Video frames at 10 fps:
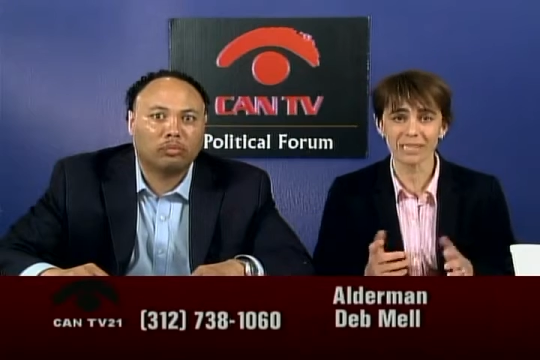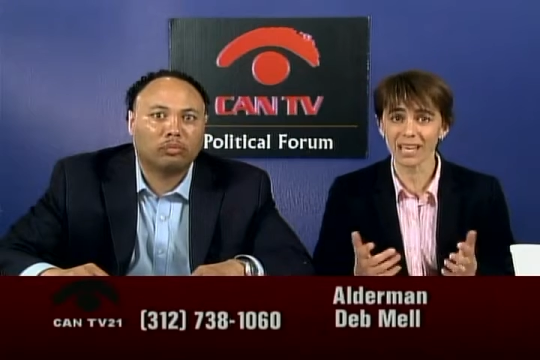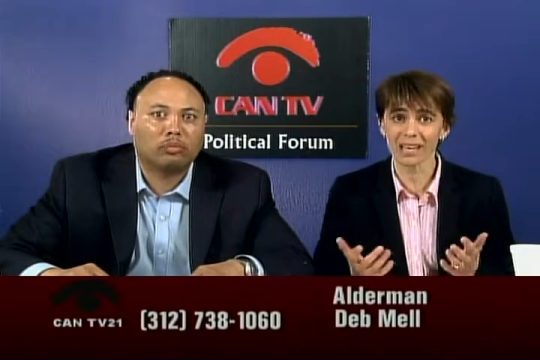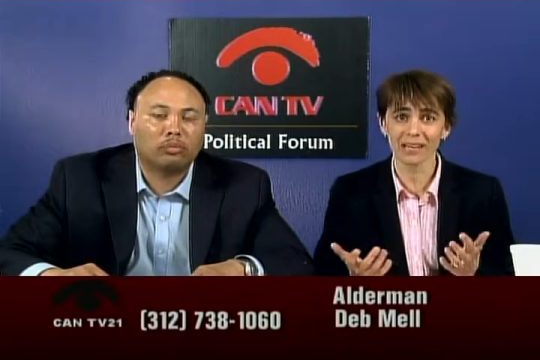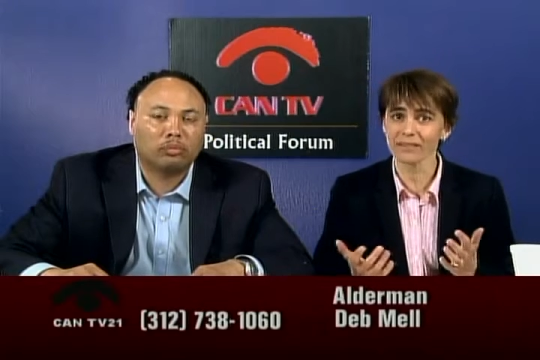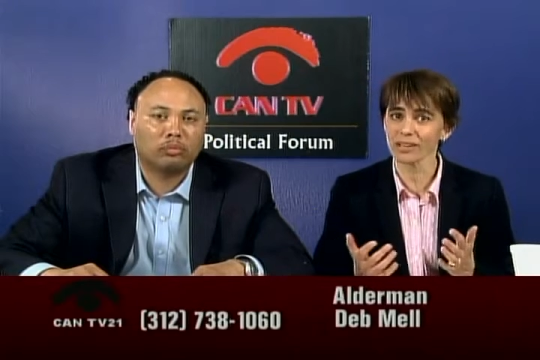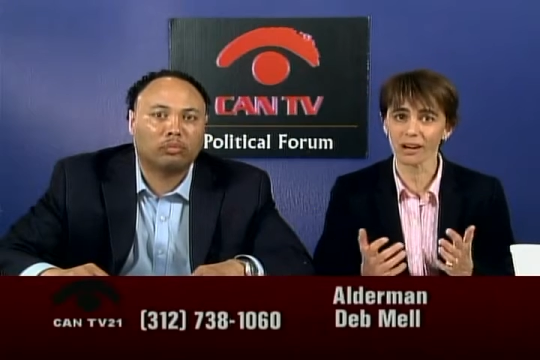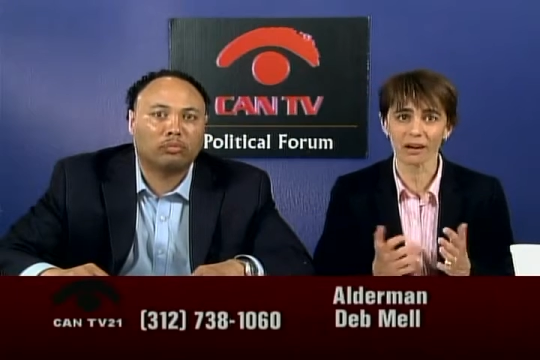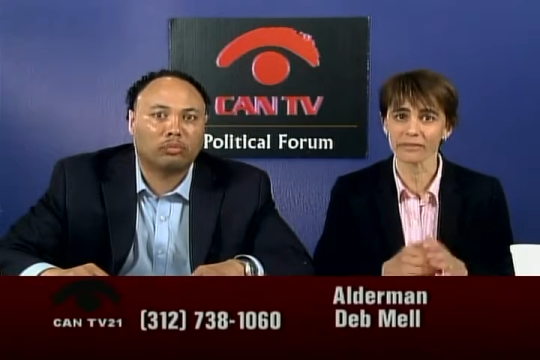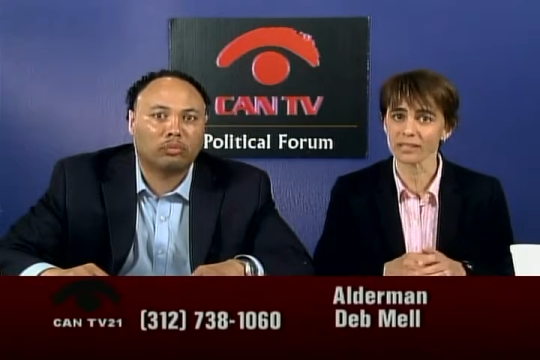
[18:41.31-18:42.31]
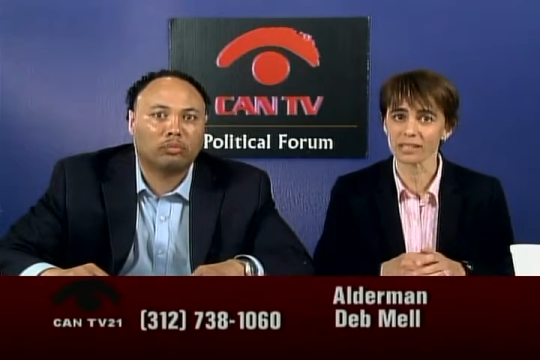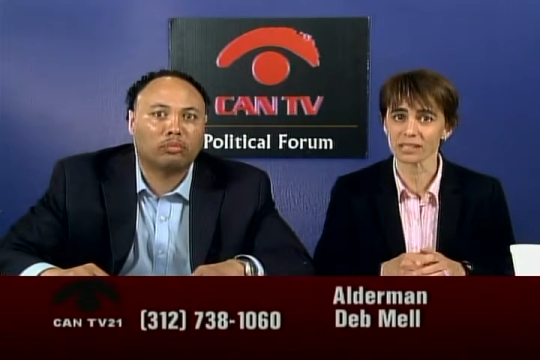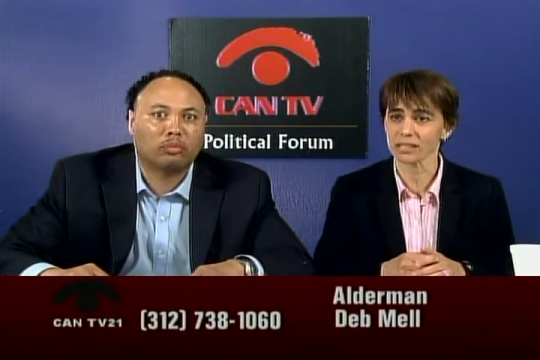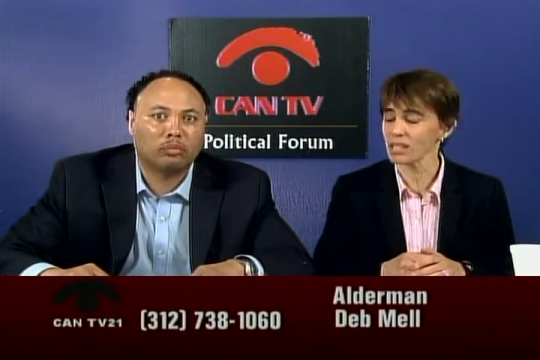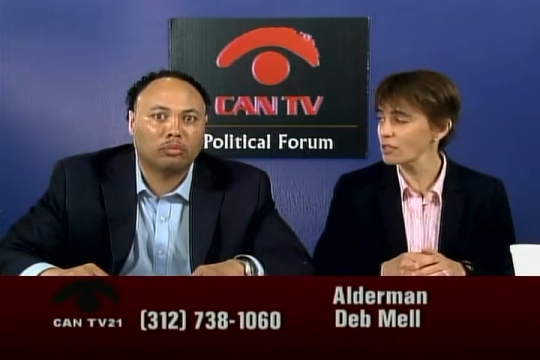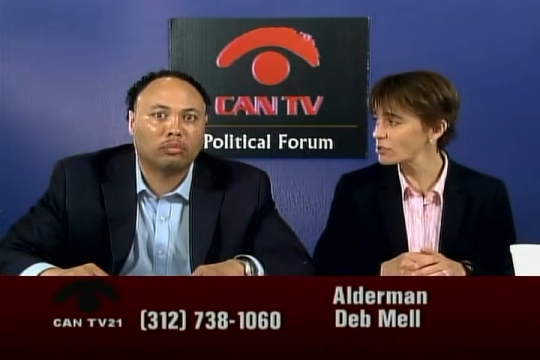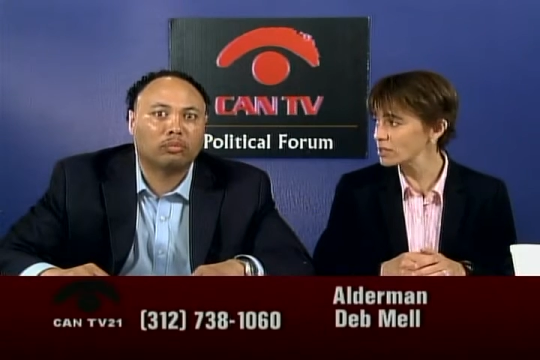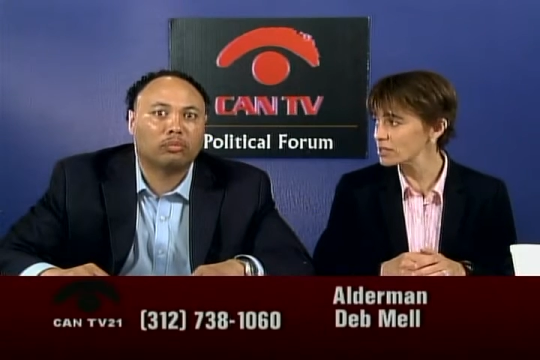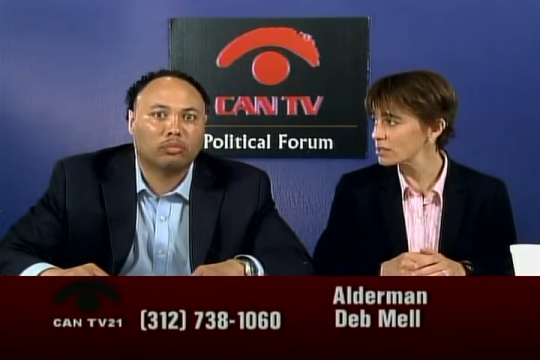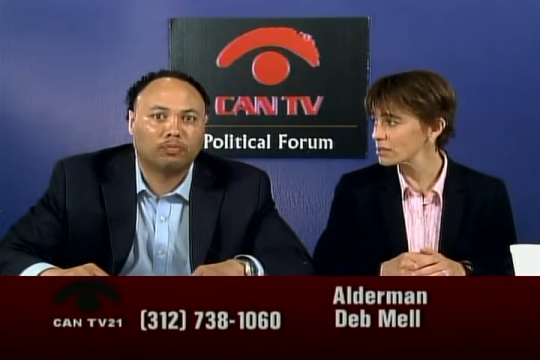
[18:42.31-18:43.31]
Speaker 1: But you can't have a dog off a leash; it's
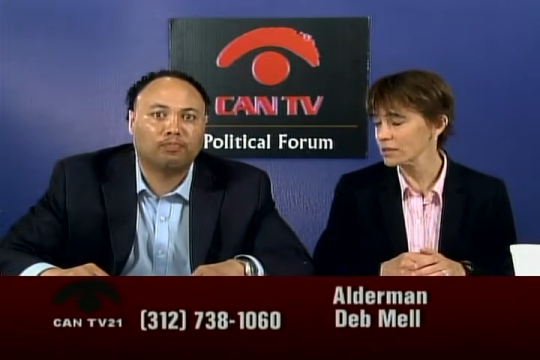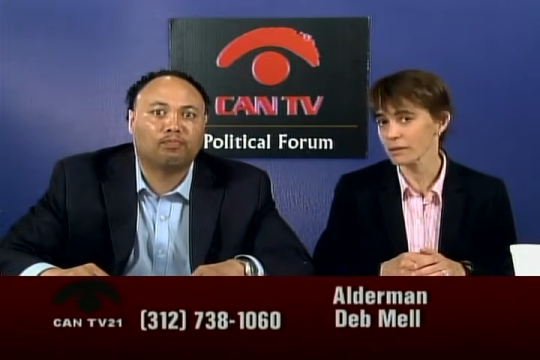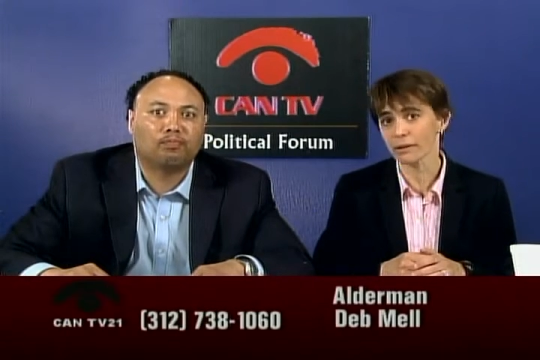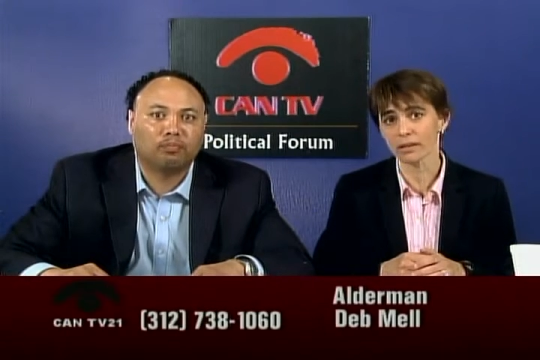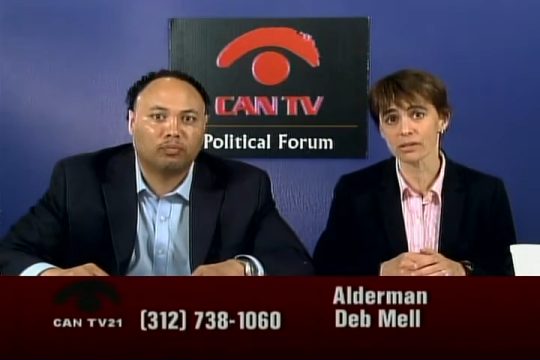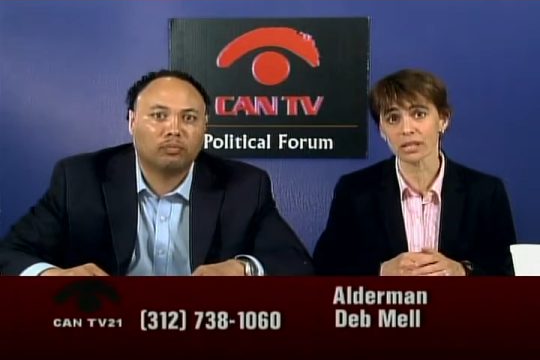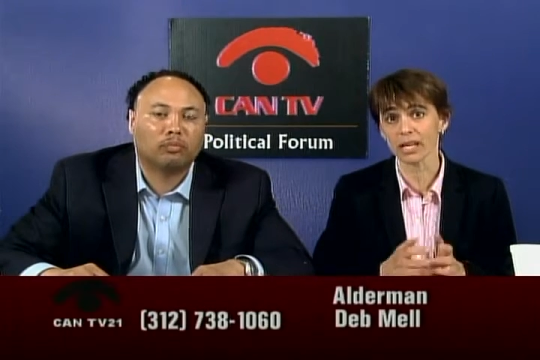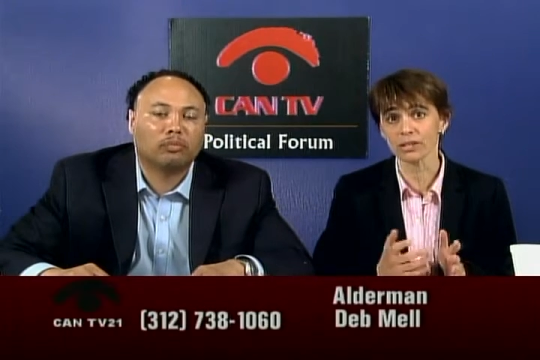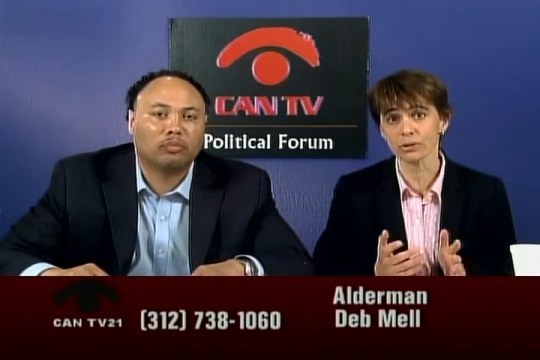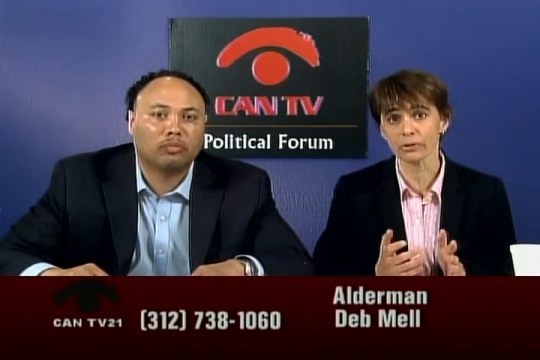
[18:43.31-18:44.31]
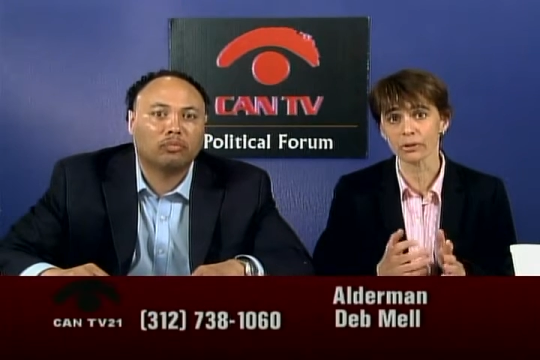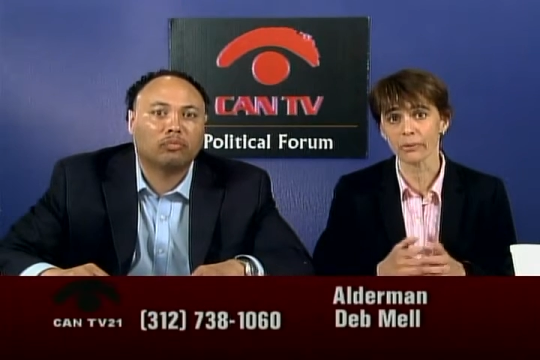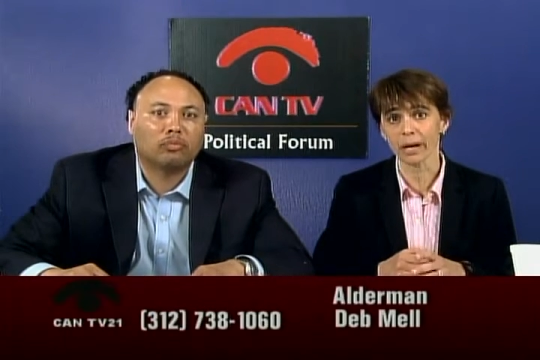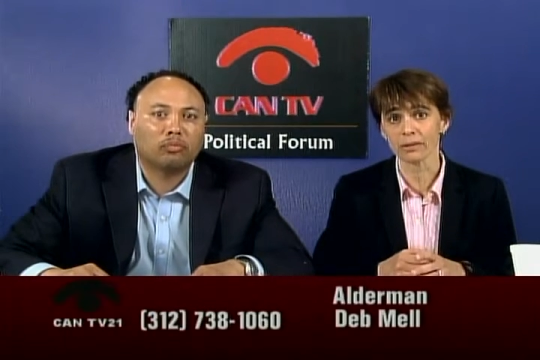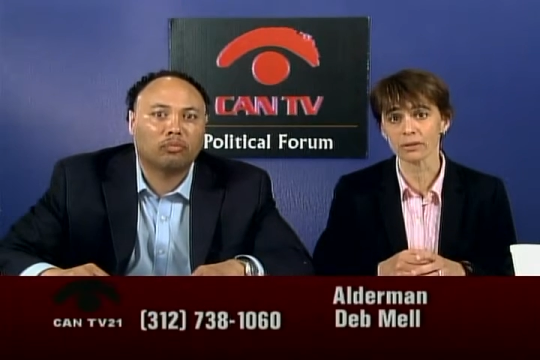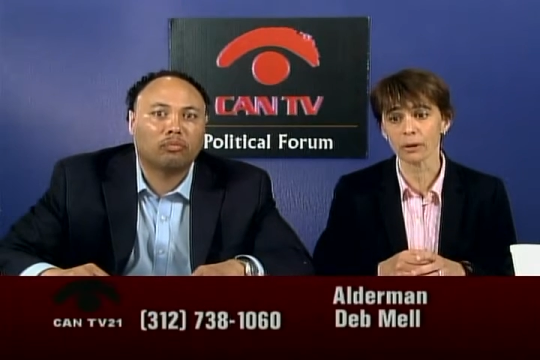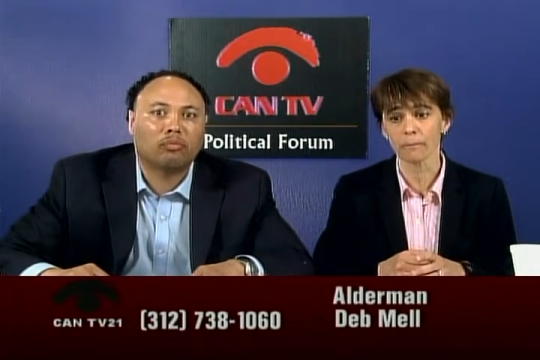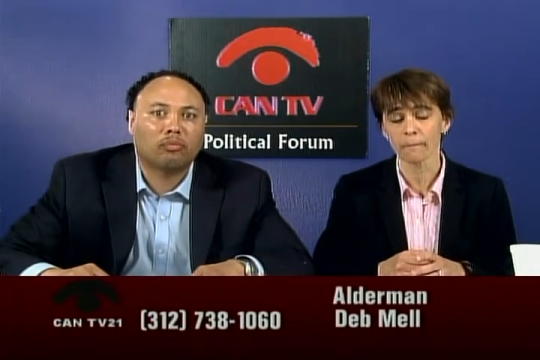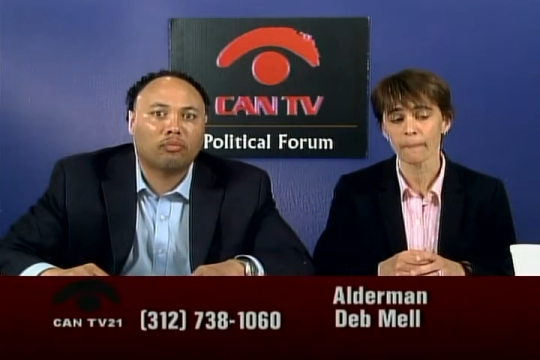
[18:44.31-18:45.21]
dangerous, you know. And there's a lot of children around, so